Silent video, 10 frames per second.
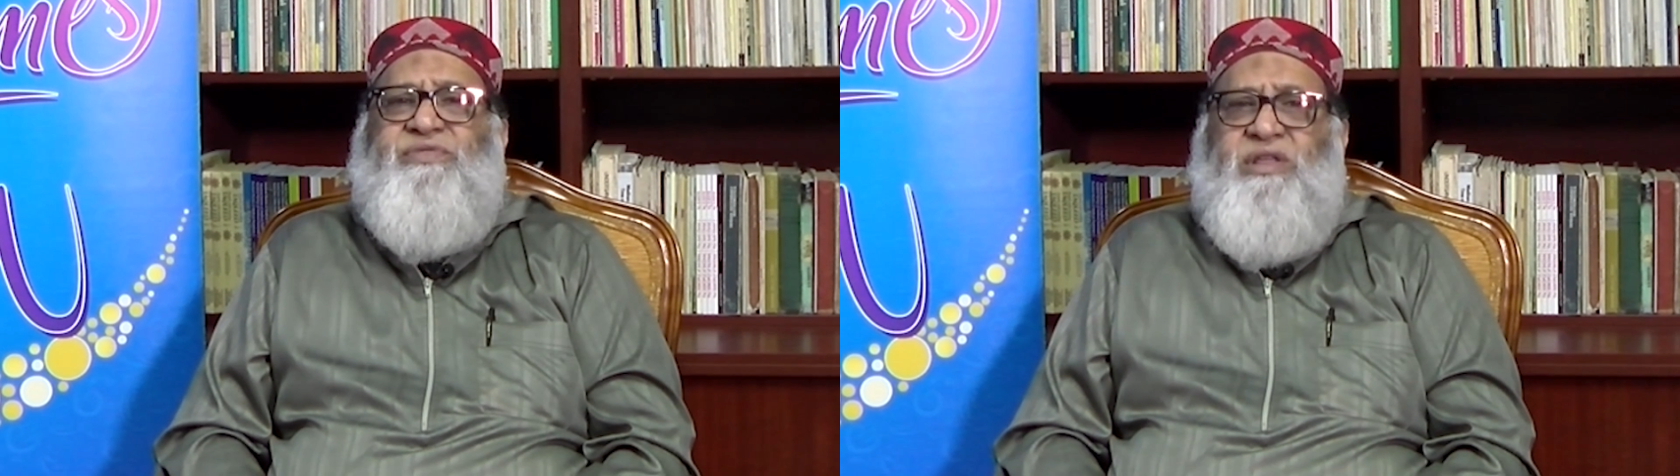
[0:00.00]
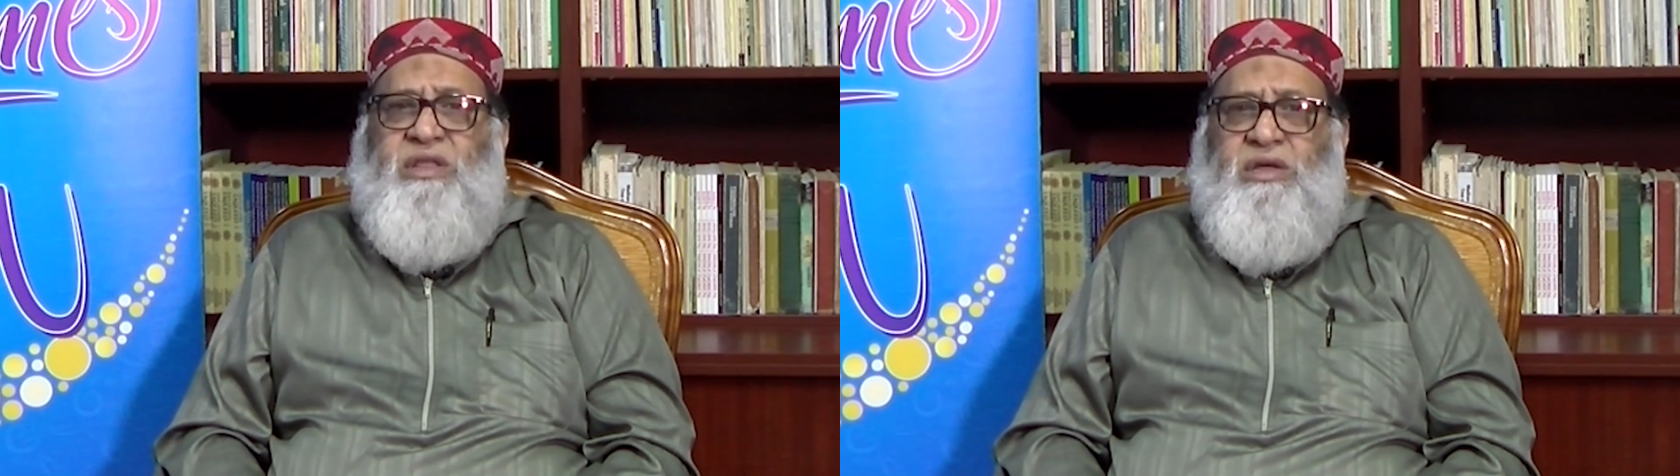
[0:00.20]

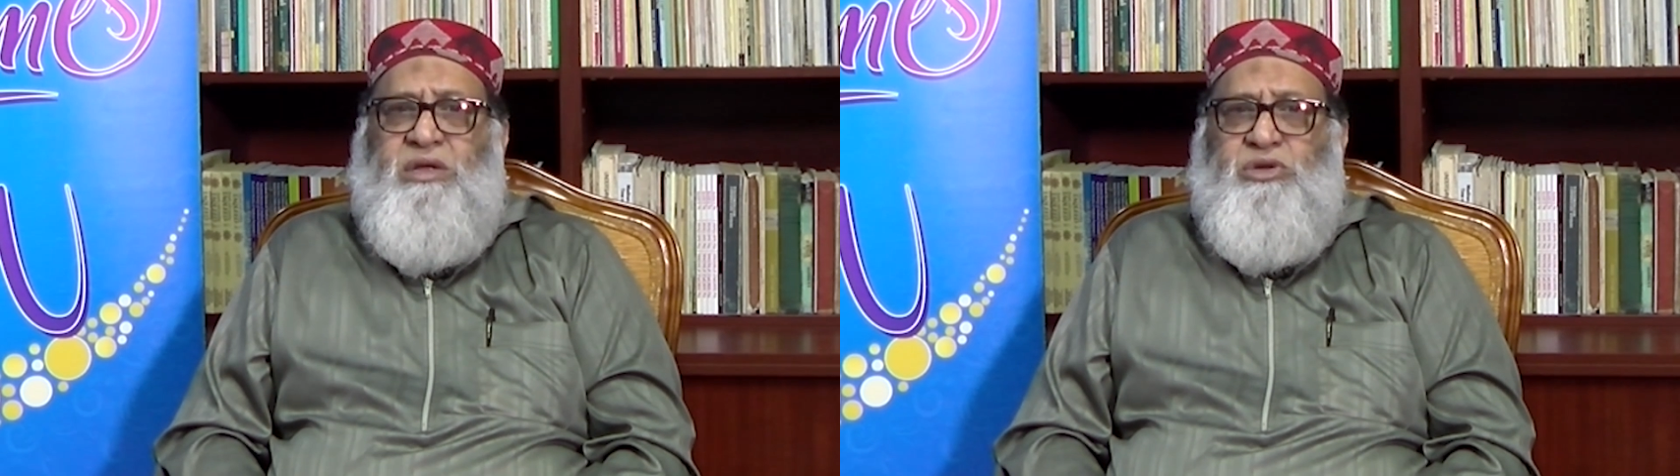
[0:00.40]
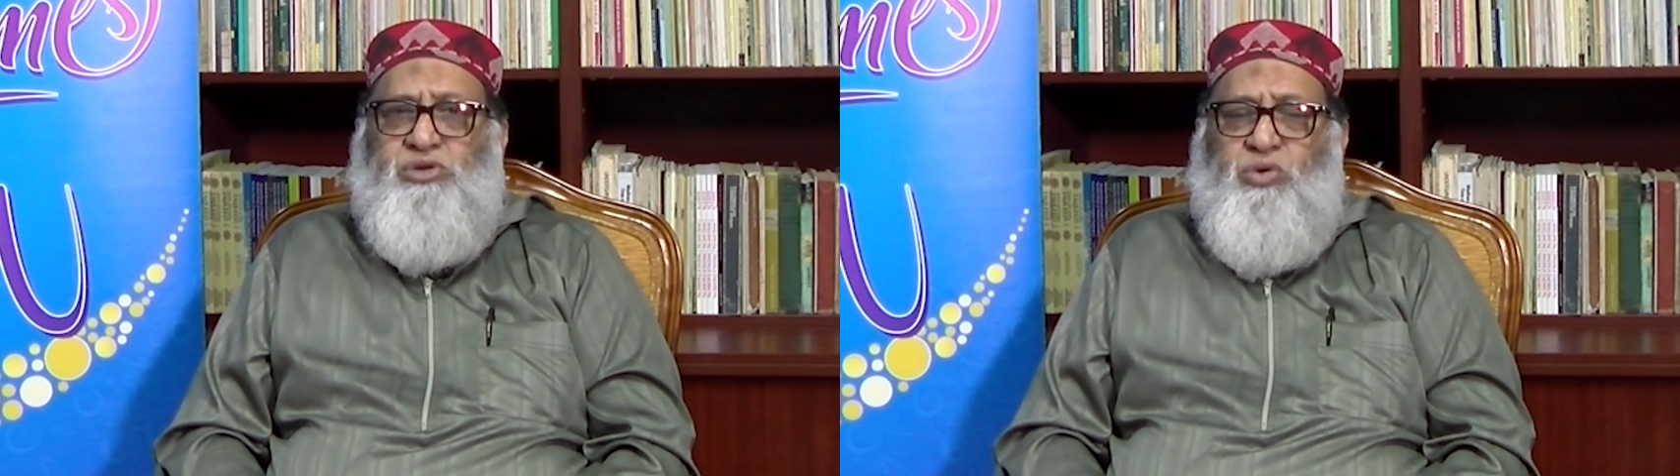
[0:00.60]
further
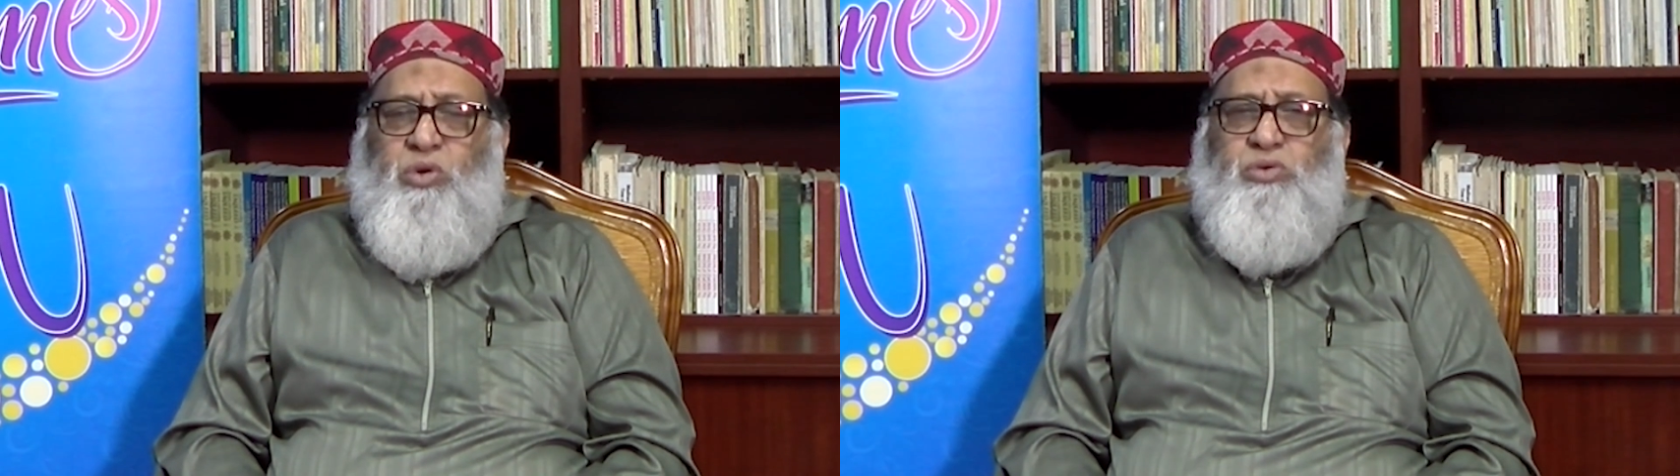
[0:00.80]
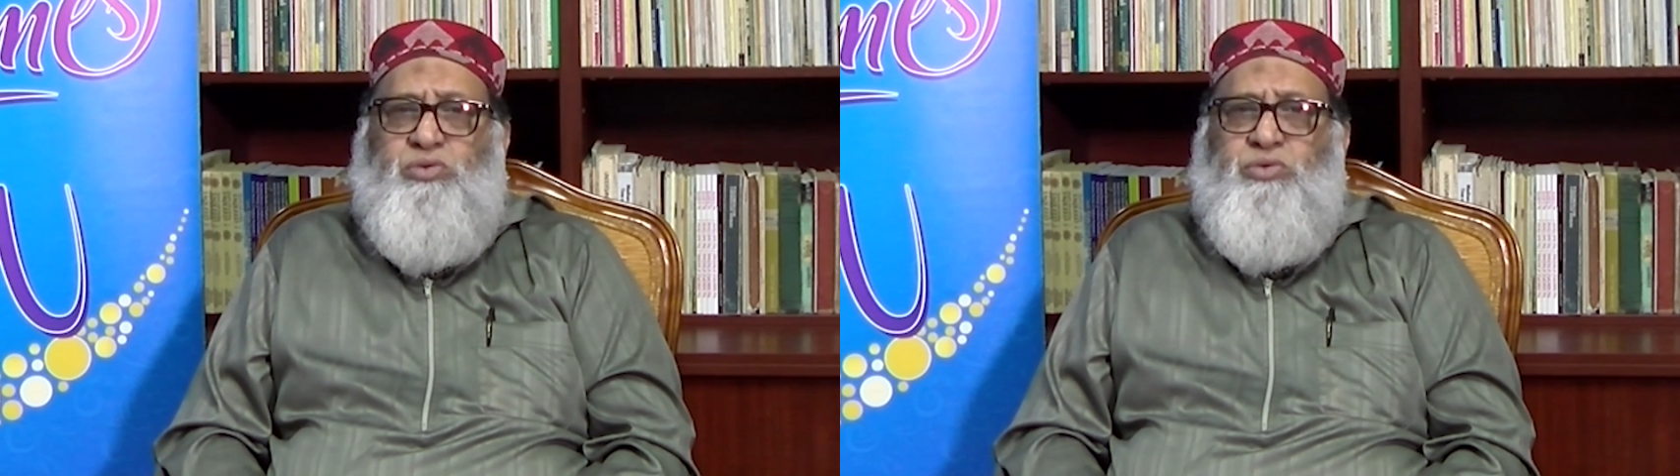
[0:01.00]
to
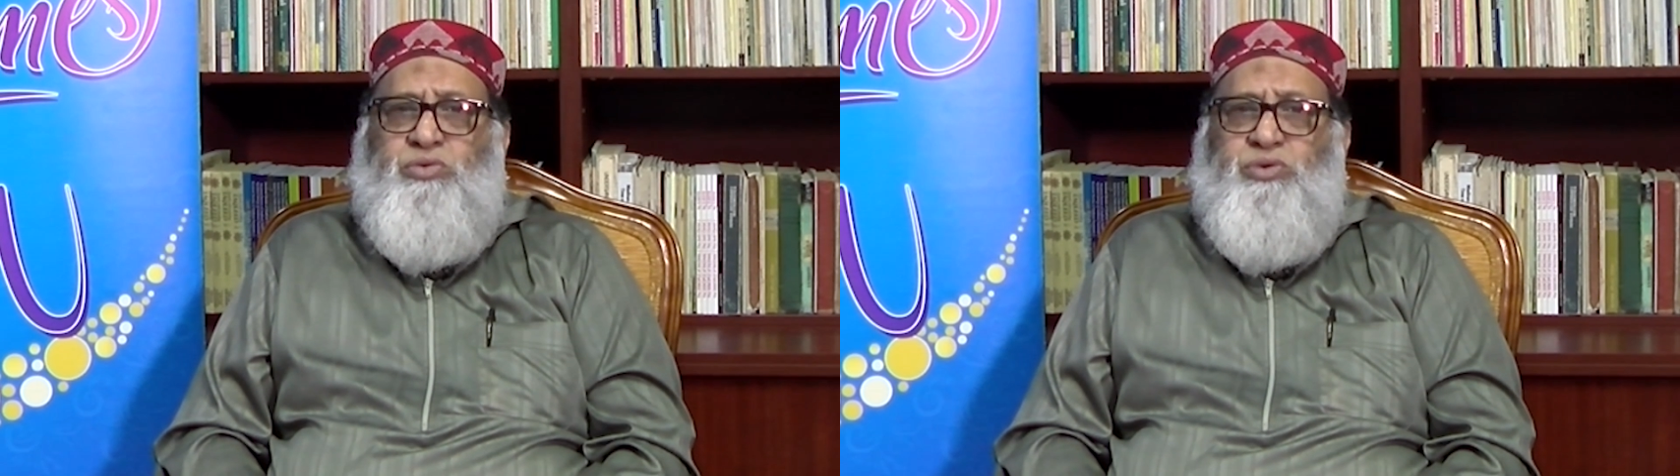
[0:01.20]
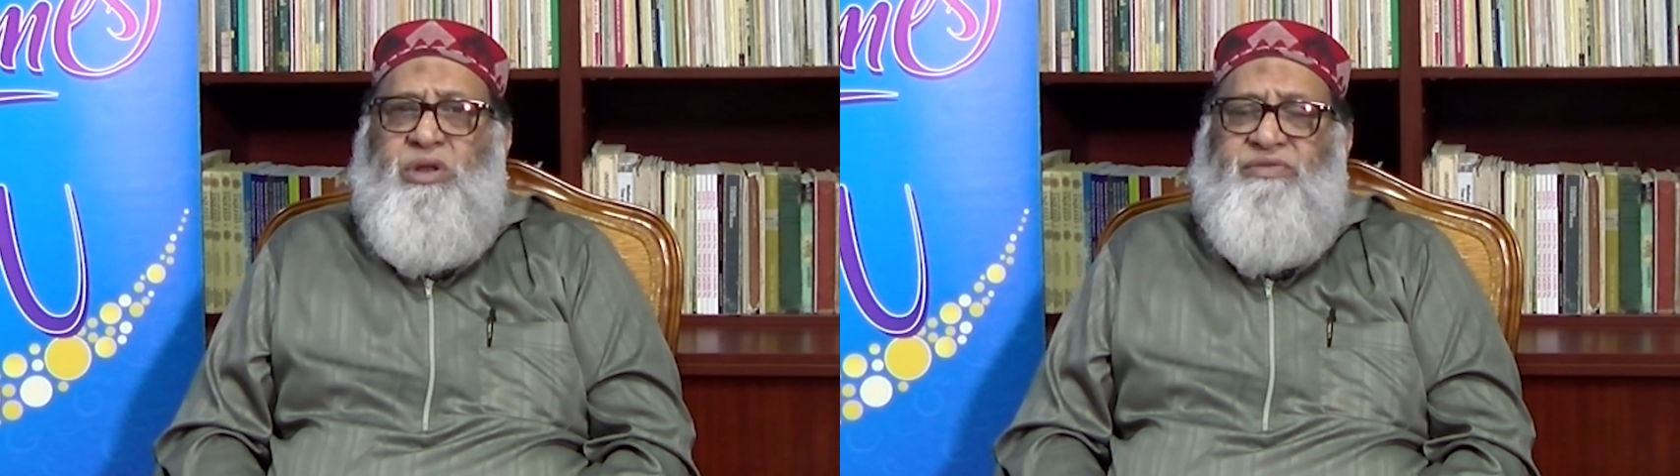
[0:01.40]
go to
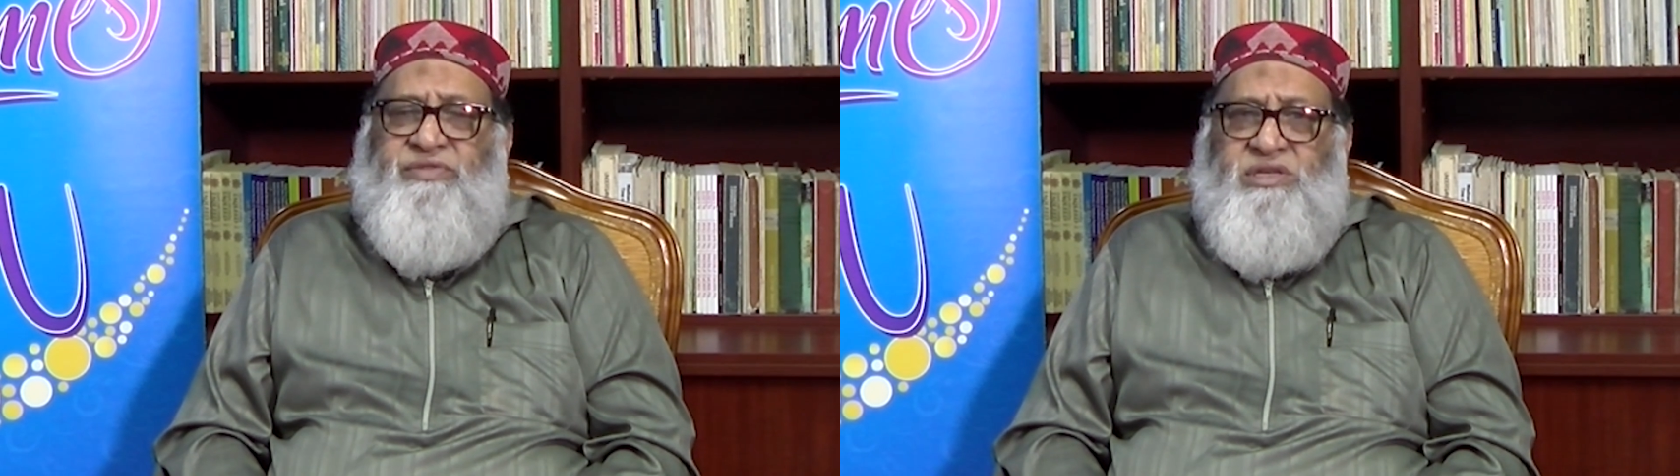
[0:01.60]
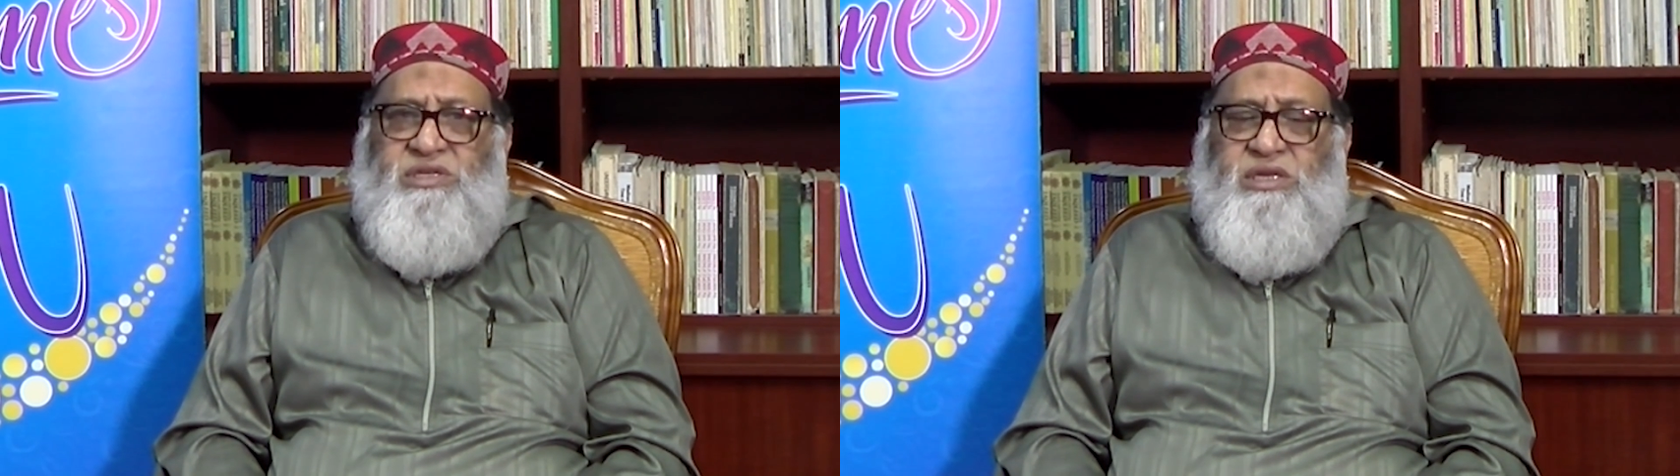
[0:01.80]

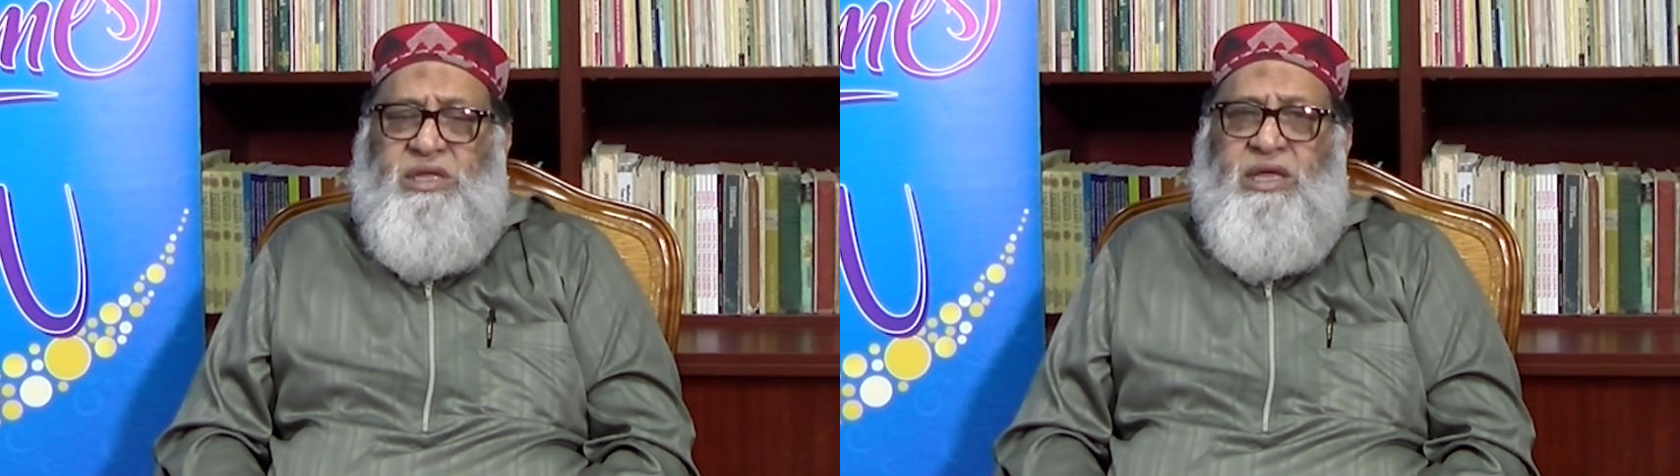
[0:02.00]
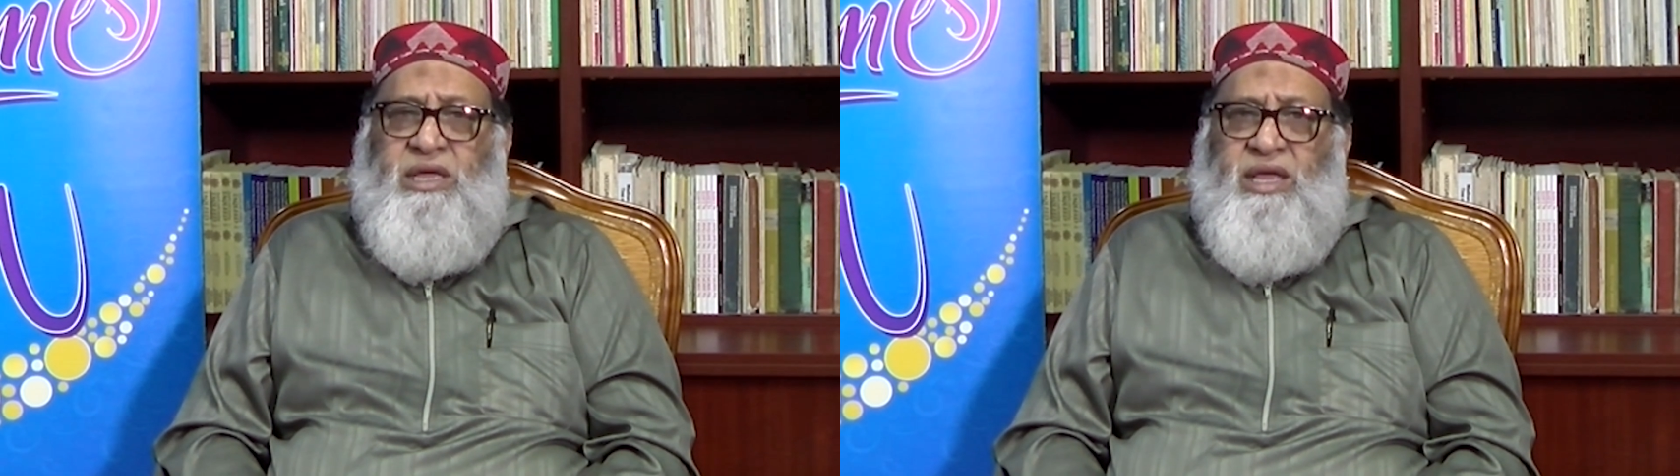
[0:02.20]

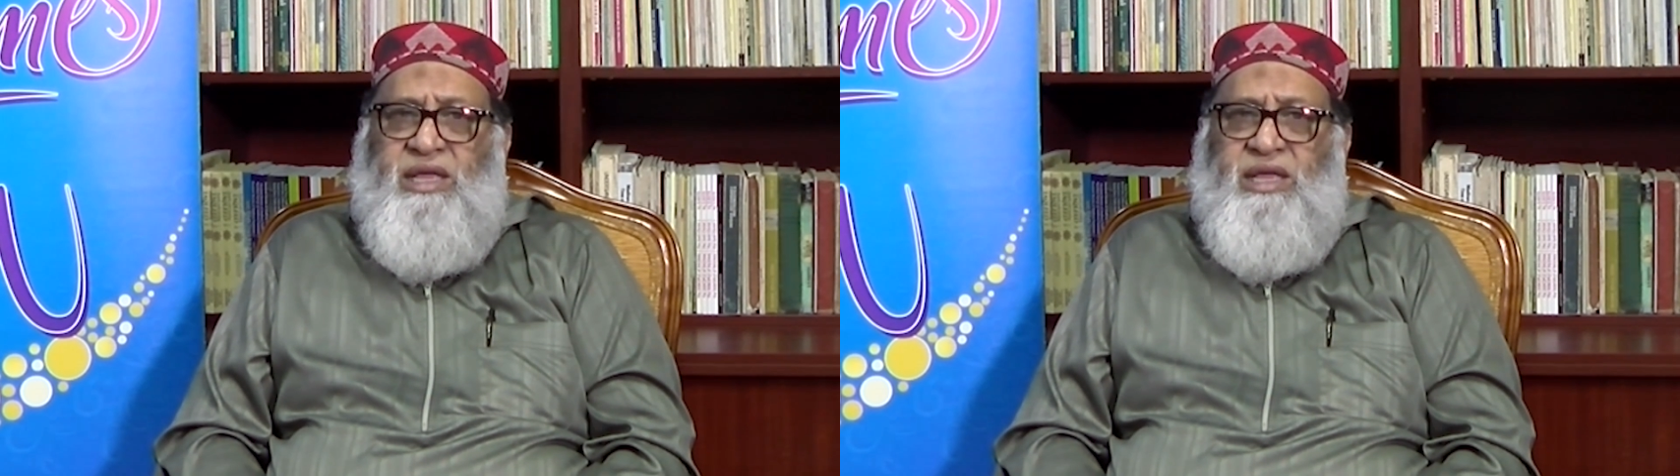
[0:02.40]
university